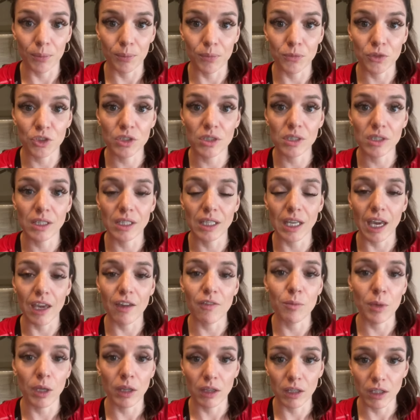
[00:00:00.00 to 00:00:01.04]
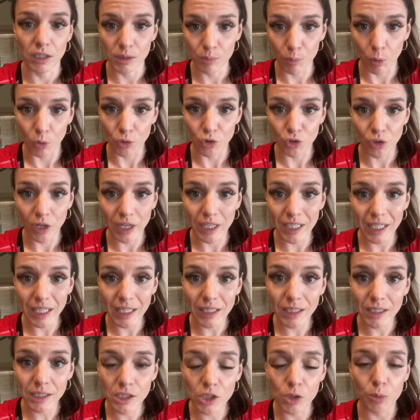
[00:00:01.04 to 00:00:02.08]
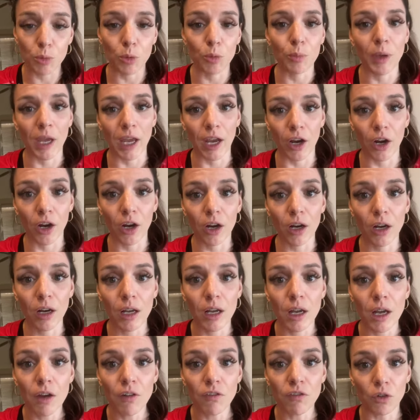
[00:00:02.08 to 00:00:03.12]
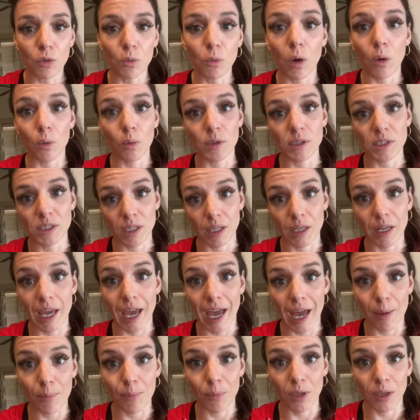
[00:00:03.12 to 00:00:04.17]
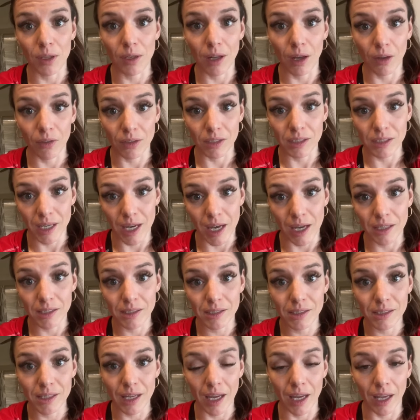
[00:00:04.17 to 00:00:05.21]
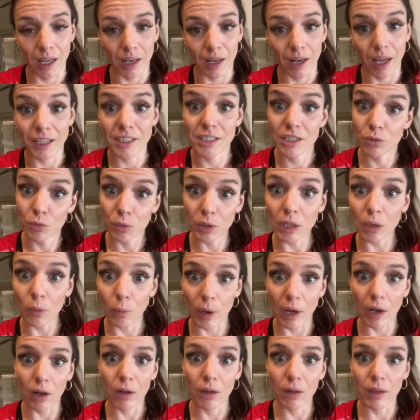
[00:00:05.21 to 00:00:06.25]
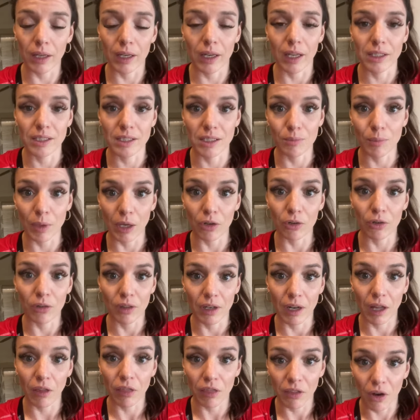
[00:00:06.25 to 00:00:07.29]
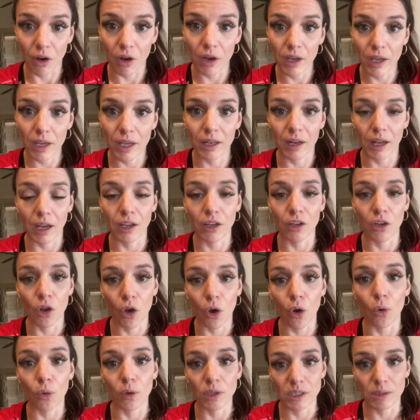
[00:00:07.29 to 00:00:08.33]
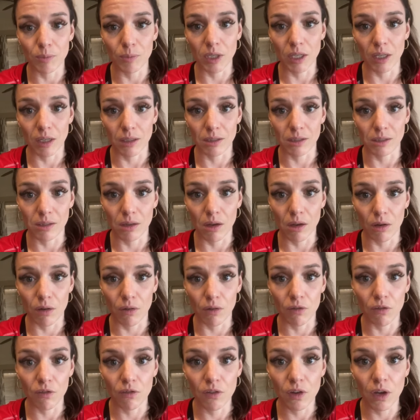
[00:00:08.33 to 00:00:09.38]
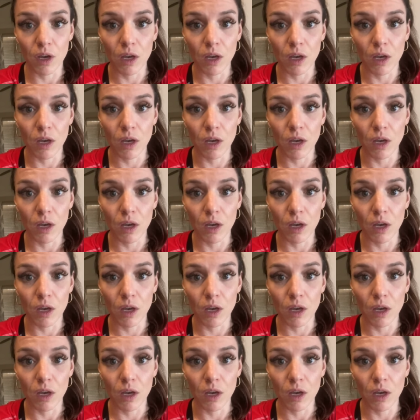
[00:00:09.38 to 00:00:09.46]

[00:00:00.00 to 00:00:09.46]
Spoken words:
just gave me the exposure I needed to prepare for what was going to happen on the test. And I did really well, and I did better than I thought. And I know it's because of